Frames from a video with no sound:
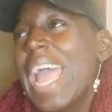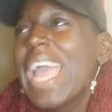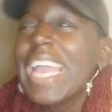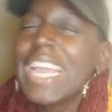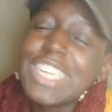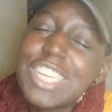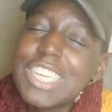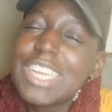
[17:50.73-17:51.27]

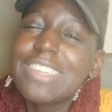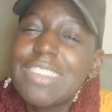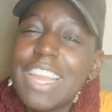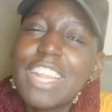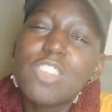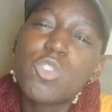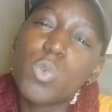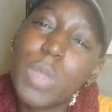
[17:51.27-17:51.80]
it's just that
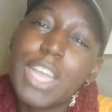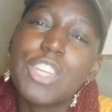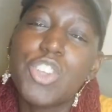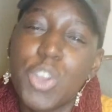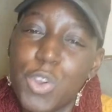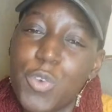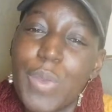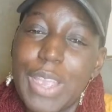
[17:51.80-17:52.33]
it's
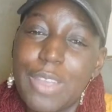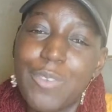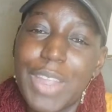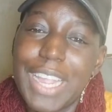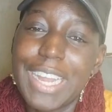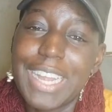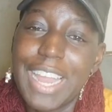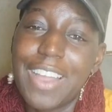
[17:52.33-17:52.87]
retrograde
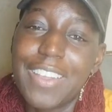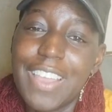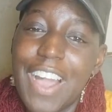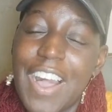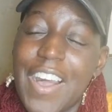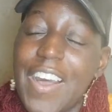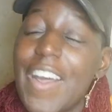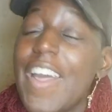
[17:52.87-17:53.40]
right now,
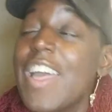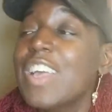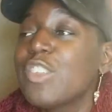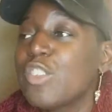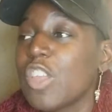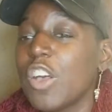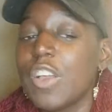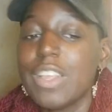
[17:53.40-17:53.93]
y'all.
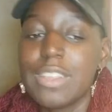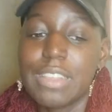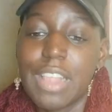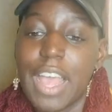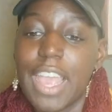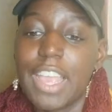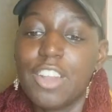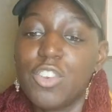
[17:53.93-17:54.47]
So it's
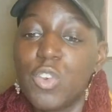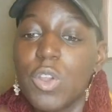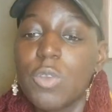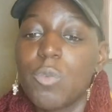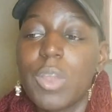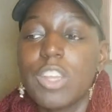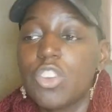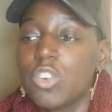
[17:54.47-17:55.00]
like during
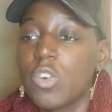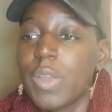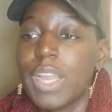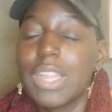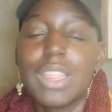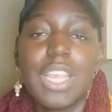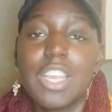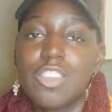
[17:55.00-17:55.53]

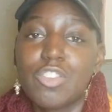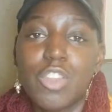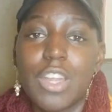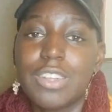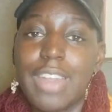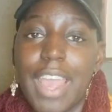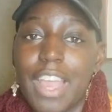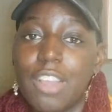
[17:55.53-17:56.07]
retrograde, things
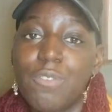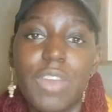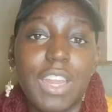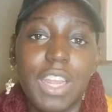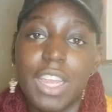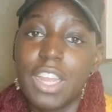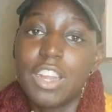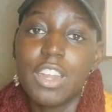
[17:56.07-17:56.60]
start to act
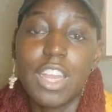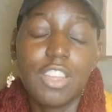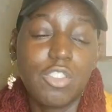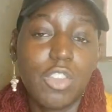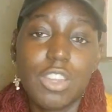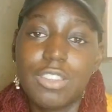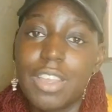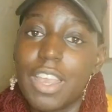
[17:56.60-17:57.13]
funny. Internet
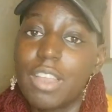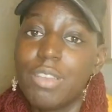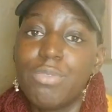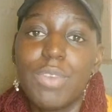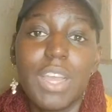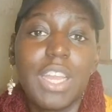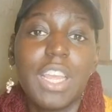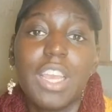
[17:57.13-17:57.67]
starts to act
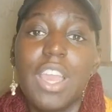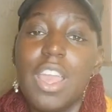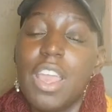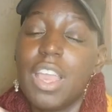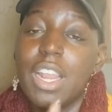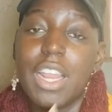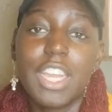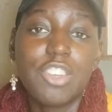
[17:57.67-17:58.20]
funny,
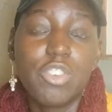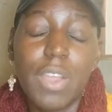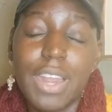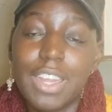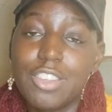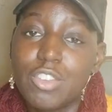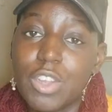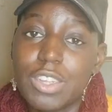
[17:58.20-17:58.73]

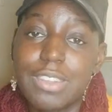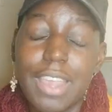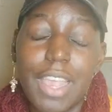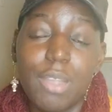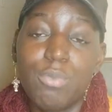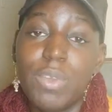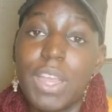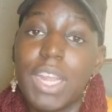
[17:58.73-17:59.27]
electronics start to
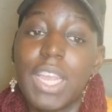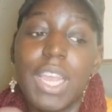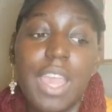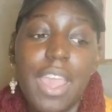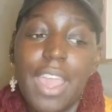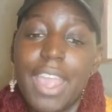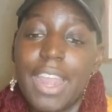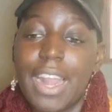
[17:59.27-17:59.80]
act funny,
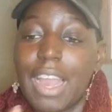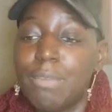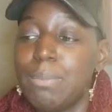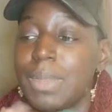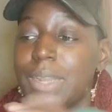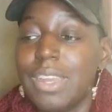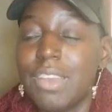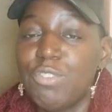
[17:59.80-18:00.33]
and I've
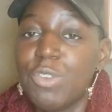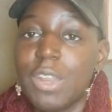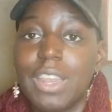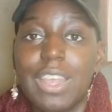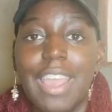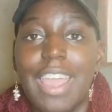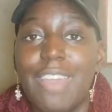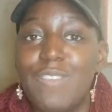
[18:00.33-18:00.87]
been
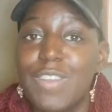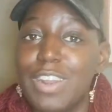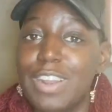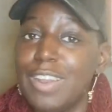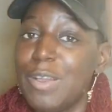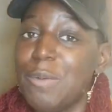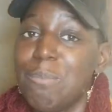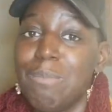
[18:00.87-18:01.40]
definitely having a
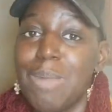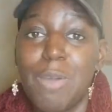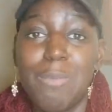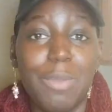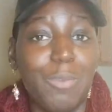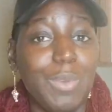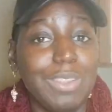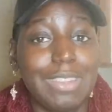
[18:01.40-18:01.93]
little
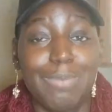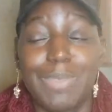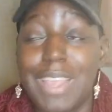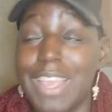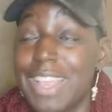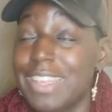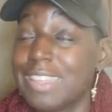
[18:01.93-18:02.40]
moment with some things,